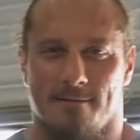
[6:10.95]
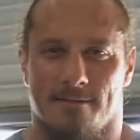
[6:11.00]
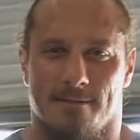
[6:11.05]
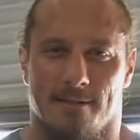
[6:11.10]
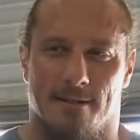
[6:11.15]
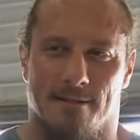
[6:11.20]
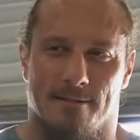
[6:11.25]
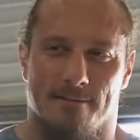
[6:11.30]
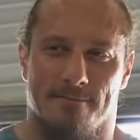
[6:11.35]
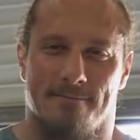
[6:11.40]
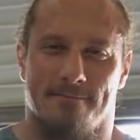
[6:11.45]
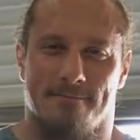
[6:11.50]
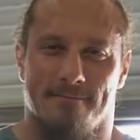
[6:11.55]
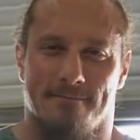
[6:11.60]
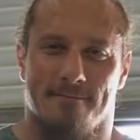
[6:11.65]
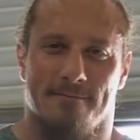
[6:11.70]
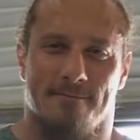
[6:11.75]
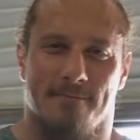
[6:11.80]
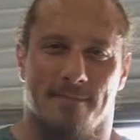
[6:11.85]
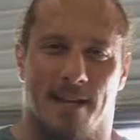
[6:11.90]
So
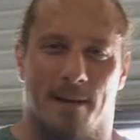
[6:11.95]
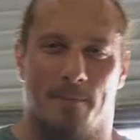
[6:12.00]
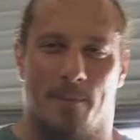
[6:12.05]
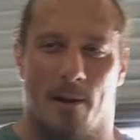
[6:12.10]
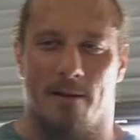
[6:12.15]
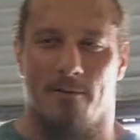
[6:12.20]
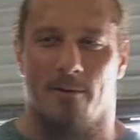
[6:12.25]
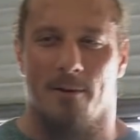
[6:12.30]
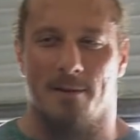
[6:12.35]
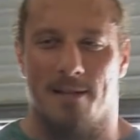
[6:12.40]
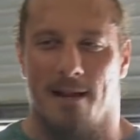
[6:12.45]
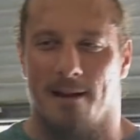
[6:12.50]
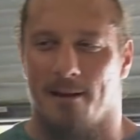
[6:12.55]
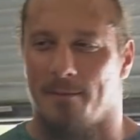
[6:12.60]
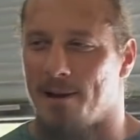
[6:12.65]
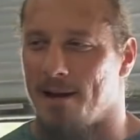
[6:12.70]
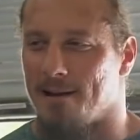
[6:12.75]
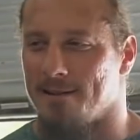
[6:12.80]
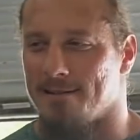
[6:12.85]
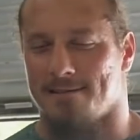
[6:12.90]
yeah, part of what we're
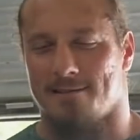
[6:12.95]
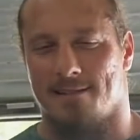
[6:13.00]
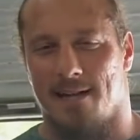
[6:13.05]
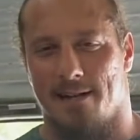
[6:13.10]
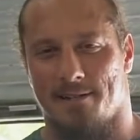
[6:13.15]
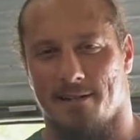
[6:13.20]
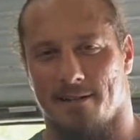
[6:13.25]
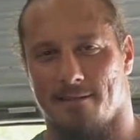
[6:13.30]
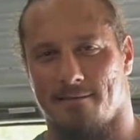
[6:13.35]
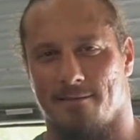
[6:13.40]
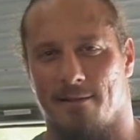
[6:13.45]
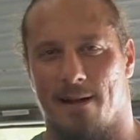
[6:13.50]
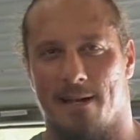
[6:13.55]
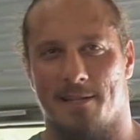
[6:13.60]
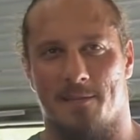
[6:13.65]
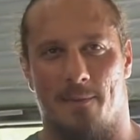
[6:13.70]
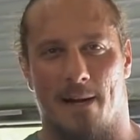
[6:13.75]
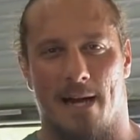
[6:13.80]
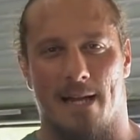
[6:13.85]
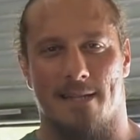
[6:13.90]
talking about is touching the
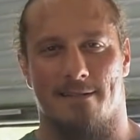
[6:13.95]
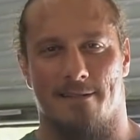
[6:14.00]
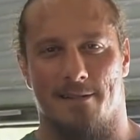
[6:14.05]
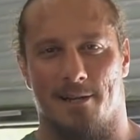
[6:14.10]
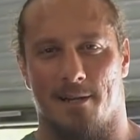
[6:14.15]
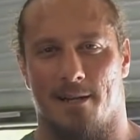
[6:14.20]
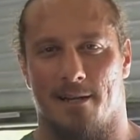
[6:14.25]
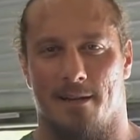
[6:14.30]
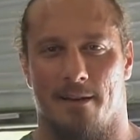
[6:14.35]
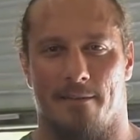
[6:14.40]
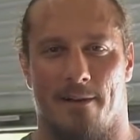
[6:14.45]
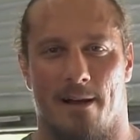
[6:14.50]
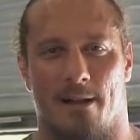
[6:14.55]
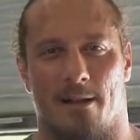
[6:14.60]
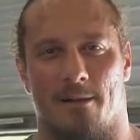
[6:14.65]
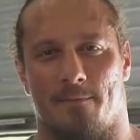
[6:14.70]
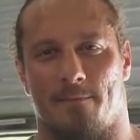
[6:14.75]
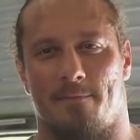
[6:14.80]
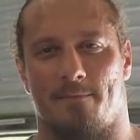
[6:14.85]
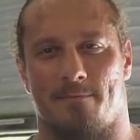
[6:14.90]
right spot so you can
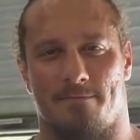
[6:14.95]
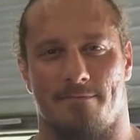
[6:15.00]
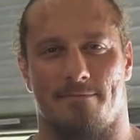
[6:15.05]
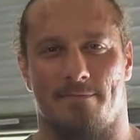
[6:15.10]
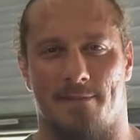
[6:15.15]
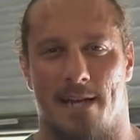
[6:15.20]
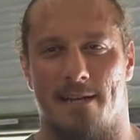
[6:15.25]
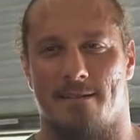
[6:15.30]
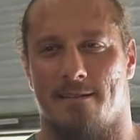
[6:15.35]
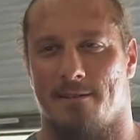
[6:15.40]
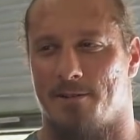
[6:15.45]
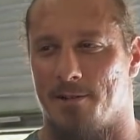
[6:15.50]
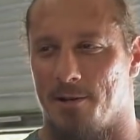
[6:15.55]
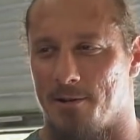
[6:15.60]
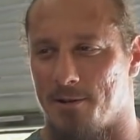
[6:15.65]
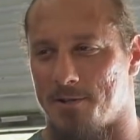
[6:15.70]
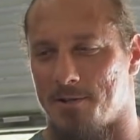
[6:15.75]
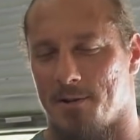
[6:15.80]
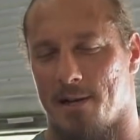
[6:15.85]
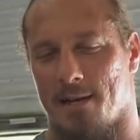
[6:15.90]
develop chest and
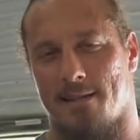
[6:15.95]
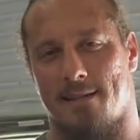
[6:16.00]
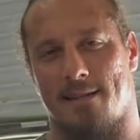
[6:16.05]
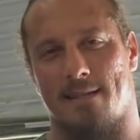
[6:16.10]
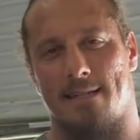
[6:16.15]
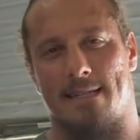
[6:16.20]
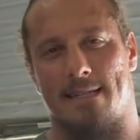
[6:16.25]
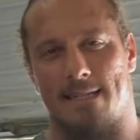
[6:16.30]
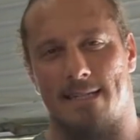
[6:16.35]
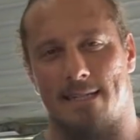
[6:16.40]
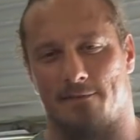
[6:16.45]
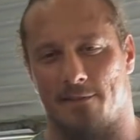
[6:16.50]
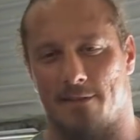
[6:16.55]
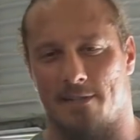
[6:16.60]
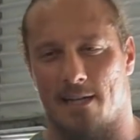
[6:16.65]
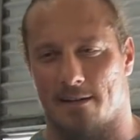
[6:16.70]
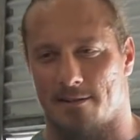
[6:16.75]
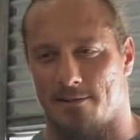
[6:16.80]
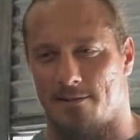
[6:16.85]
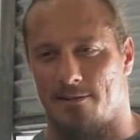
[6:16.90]
shoulder strength. If you
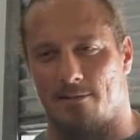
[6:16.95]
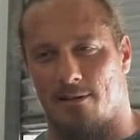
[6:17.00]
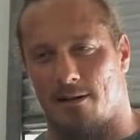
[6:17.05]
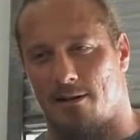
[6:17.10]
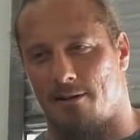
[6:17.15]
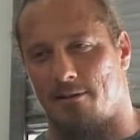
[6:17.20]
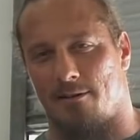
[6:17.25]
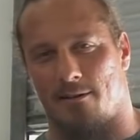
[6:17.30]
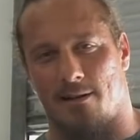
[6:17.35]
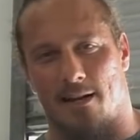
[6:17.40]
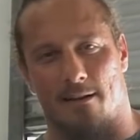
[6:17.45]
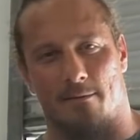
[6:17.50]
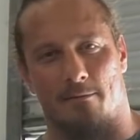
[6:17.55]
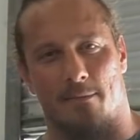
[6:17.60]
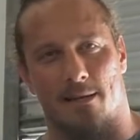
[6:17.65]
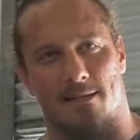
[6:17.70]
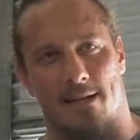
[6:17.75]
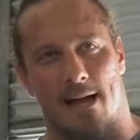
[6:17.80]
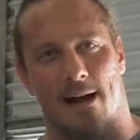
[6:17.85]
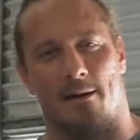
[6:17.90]
touch too low, you kind of
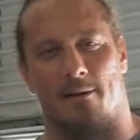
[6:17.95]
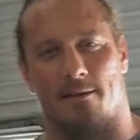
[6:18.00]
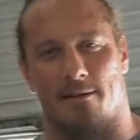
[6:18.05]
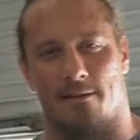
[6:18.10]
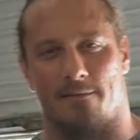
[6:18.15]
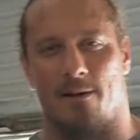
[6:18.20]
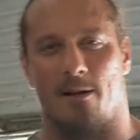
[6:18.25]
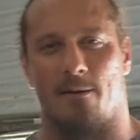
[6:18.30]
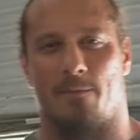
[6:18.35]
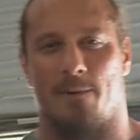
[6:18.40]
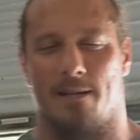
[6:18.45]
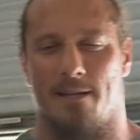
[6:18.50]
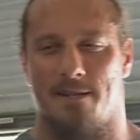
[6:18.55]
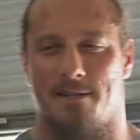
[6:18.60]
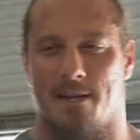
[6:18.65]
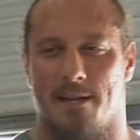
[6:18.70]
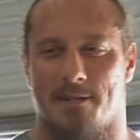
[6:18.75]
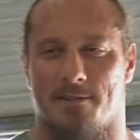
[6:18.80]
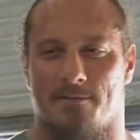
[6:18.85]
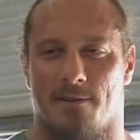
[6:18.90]
miss out on developing the
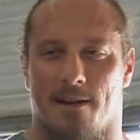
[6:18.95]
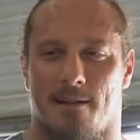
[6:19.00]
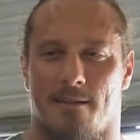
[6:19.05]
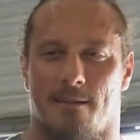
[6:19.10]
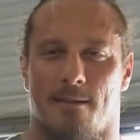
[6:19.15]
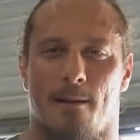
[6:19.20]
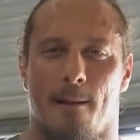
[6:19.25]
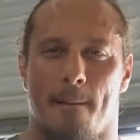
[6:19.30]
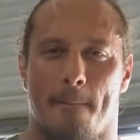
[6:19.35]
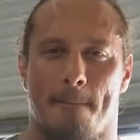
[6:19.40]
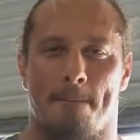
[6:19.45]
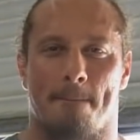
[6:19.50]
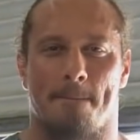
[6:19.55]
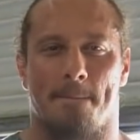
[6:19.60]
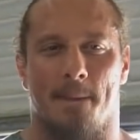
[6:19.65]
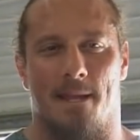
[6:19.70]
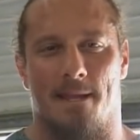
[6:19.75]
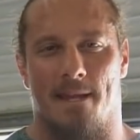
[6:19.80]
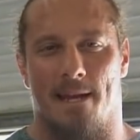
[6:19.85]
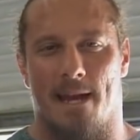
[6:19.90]
chest strength.
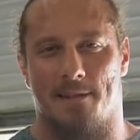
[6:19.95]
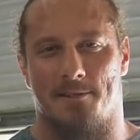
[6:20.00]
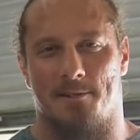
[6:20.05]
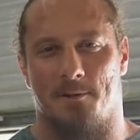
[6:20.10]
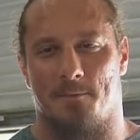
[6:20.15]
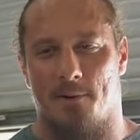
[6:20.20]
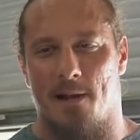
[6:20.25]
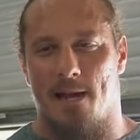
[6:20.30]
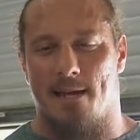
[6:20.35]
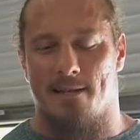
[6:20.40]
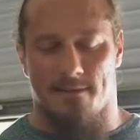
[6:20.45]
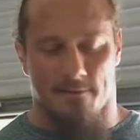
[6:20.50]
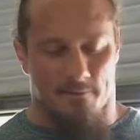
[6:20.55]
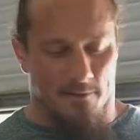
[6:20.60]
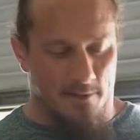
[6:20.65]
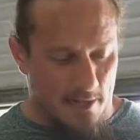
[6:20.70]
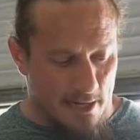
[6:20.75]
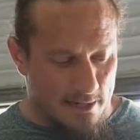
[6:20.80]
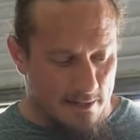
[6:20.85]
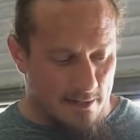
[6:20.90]
And then as you press,
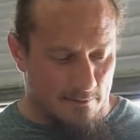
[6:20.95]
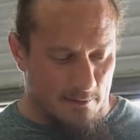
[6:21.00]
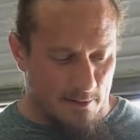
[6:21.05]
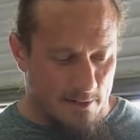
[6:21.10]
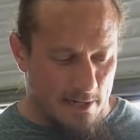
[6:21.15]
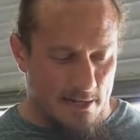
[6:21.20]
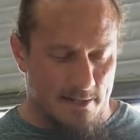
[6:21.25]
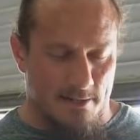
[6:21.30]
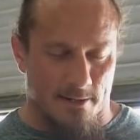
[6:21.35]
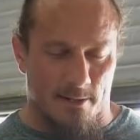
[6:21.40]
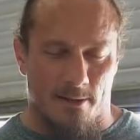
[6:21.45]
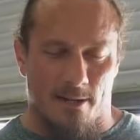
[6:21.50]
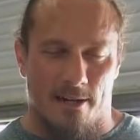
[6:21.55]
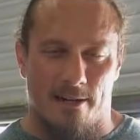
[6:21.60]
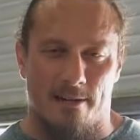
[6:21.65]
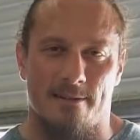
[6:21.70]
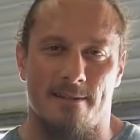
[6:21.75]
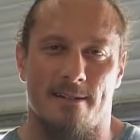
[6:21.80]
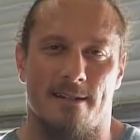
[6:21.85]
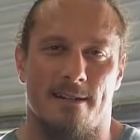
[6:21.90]
if you touch too
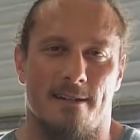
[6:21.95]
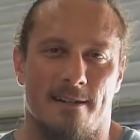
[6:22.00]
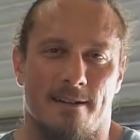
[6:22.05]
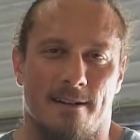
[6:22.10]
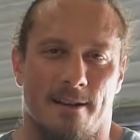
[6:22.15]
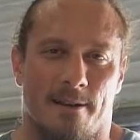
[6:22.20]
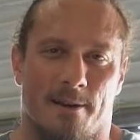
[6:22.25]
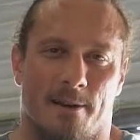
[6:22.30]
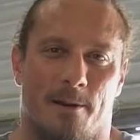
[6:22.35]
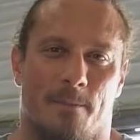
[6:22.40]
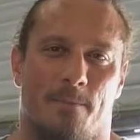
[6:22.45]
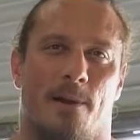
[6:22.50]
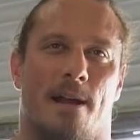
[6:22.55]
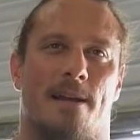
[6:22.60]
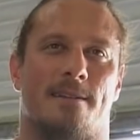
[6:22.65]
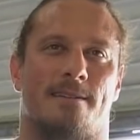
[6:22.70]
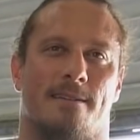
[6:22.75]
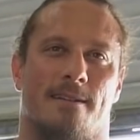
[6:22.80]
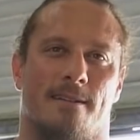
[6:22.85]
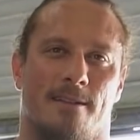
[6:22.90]
low, you're going to
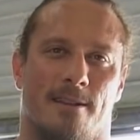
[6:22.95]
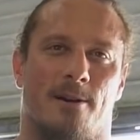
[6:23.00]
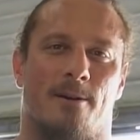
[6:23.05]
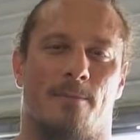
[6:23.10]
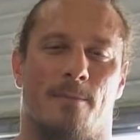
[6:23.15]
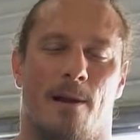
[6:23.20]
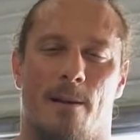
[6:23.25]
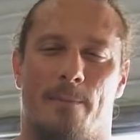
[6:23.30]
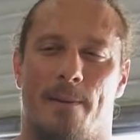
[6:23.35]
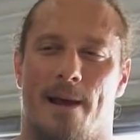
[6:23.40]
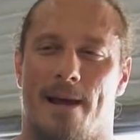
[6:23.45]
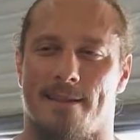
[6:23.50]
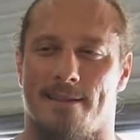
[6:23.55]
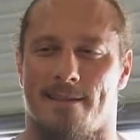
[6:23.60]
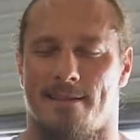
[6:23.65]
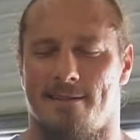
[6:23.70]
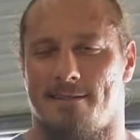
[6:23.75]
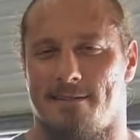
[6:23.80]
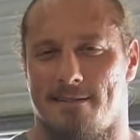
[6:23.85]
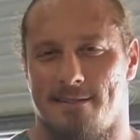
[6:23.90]
press in a low bar path.
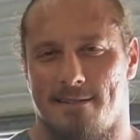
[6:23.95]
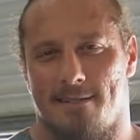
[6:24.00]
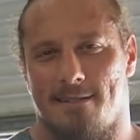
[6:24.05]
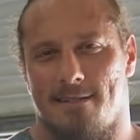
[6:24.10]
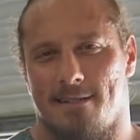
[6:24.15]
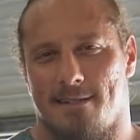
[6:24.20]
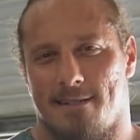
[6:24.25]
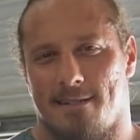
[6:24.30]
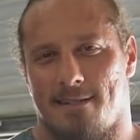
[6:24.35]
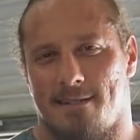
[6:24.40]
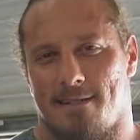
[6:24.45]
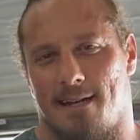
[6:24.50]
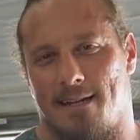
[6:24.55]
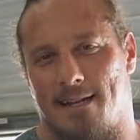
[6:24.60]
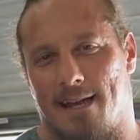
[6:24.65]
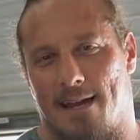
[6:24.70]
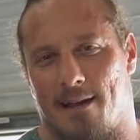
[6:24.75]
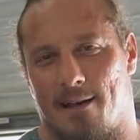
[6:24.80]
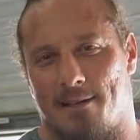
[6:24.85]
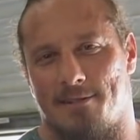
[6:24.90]

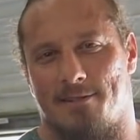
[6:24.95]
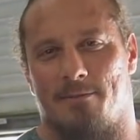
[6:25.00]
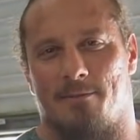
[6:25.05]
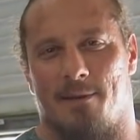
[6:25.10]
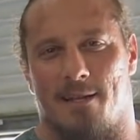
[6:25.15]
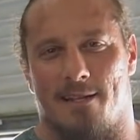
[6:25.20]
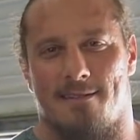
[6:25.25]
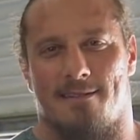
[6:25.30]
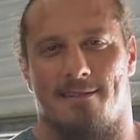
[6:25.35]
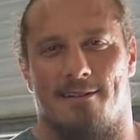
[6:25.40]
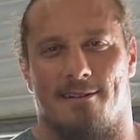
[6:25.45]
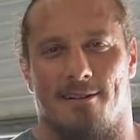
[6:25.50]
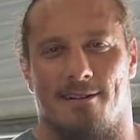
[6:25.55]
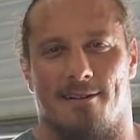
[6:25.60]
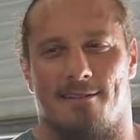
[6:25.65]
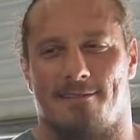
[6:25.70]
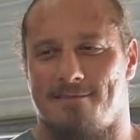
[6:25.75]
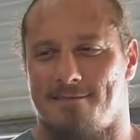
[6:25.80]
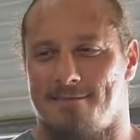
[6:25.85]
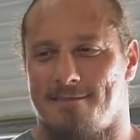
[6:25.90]
And that also means
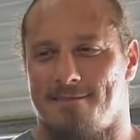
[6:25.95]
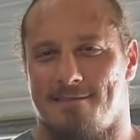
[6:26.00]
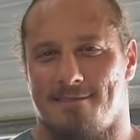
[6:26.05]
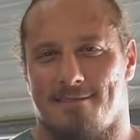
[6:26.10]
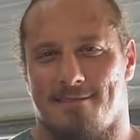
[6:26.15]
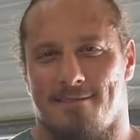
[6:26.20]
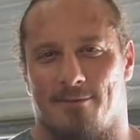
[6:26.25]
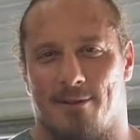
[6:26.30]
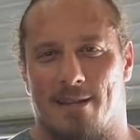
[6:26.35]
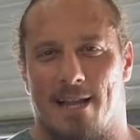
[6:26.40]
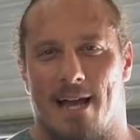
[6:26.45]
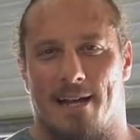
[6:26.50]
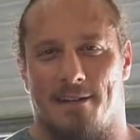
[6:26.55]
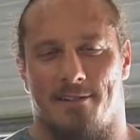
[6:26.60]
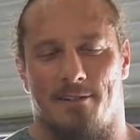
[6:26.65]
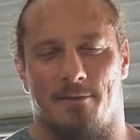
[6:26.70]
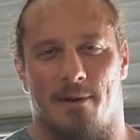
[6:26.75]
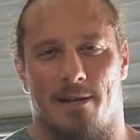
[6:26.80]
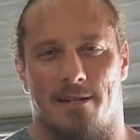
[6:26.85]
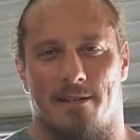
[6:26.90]
you're relying
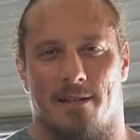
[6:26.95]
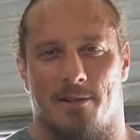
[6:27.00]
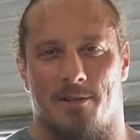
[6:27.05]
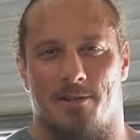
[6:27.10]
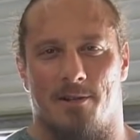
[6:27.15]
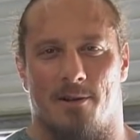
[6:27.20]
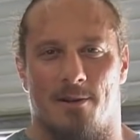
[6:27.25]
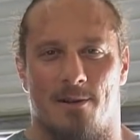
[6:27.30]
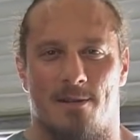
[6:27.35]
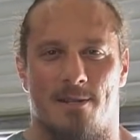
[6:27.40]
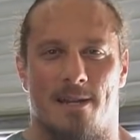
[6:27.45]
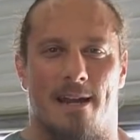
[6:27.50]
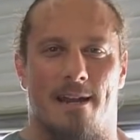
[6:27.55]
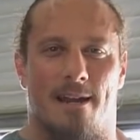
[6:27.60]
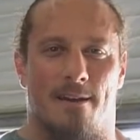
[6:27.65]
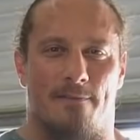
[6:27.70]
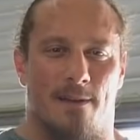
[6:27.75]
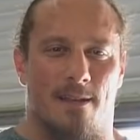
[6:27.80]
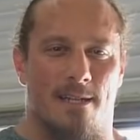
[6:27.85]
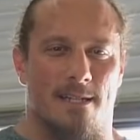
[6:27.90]
too much on the shoulders, not
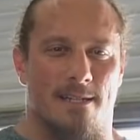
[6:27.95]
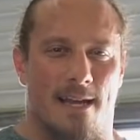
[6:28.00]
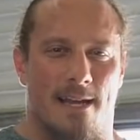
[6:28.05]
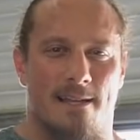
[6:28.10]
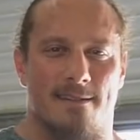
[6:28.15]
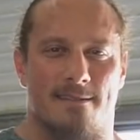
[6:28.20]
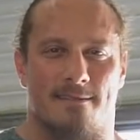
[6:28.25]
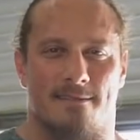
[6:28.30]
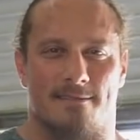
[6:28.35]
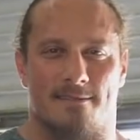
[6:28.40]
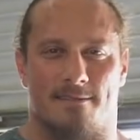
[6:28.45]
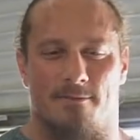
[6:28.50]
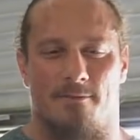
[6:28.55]
enough on the chest.